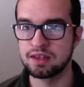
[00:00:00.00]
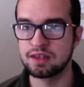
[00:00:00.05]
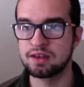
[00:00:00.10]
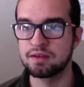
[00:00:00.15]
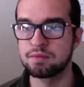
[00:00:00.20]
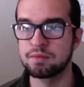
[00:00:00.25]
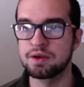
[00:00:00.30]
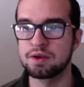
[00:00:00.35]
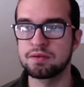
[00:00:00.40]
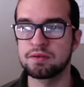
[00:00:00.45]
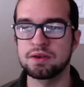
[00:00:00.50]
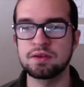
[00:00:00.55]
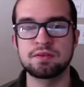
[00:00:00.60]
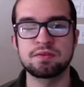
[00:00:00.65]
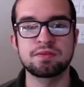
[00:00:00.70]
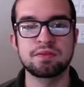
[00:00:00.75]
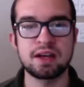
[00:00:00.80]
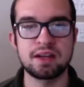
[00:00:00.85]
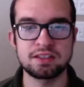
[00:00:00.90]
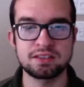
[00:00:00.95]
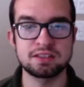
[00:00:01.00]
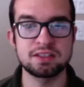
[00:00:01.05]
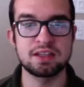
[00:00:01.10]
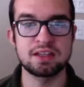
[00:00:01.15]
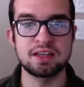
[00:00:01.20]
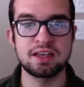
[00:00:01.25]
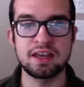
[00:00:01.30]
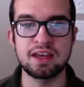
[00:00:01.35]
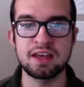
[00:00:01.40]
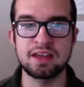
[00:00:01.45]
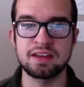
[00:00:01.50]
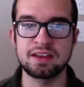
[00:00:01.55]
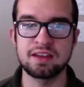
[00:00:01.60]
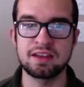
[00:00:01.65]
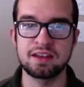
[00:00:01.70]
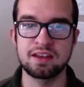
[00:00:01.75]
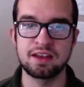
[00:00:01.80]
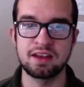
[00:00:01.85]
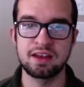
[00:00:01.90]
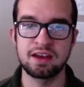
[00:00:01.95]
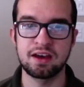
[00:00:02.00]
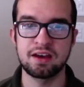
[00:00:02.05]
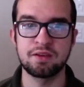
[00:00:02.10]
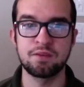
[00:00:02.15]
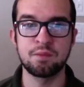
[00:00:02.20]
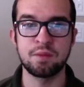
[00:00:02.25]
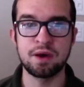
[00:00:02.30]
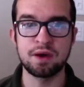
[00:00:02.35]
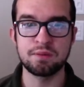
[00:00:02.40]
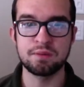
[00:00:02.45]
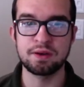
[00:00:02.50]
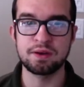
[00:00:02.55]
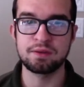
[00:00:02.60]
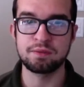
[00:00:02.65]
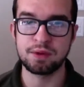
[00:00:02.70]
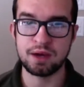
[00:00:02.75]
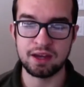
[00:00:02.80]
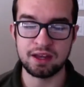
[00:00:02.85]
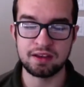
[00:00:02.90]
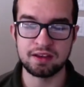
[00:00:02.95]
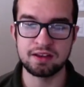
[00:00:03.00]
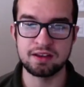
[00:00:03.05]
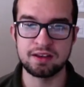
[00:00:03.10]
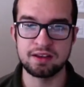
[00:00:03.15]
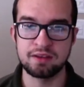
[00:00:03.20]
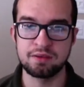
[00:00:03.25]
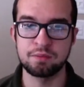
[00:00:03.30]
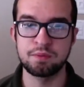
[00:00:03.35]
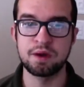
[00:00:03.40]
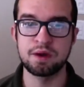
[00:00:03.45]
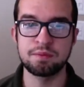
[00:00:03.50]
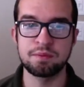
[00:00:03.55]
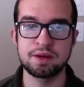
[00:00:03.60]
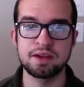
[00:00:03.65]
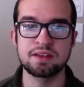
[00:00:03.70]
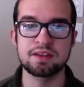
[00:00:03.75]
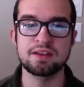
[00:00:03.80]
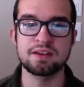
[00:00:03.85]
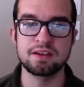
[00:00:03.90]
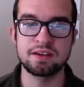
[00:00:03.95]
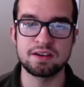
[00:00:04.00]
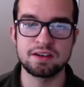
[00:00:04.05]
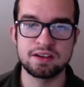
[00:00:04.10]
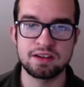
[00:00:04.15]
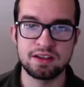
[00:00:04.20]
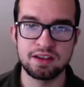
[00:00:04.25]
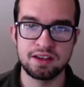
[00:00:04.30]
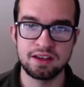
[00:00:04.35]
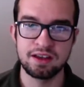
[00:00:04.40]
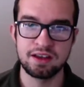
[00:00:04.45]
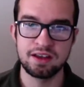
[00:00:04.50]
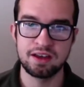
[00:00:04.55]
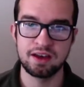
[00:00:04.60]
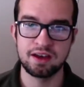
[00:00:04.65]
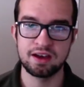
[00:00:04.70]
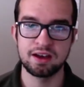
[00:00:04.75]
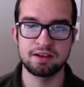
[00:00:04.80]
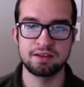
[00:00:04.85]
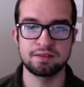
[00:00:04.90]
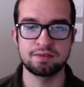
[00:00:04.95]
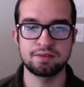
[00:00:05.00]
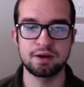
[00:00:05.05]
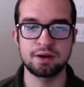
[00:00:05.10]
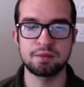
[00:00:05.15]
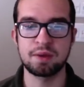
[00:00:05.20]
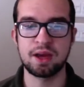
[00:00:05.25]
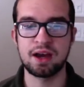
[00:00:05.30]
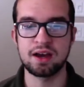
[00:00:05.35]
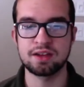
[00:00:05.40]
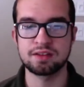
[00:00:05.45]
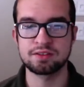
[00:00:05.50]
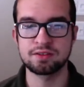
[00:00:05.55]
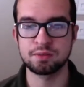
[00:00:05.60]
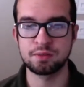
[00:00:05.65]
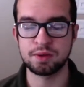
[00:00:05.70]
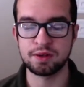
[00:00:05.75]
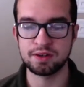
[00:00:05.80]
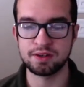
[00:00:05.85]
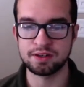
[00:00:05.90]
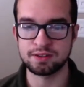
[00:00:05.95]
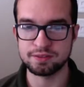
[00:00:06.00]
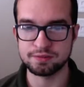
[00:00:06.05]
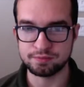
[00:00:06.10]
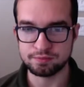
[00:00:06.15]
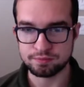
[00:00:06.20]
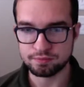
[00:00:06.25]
we're refreshed again what we read, what we learned from God's word.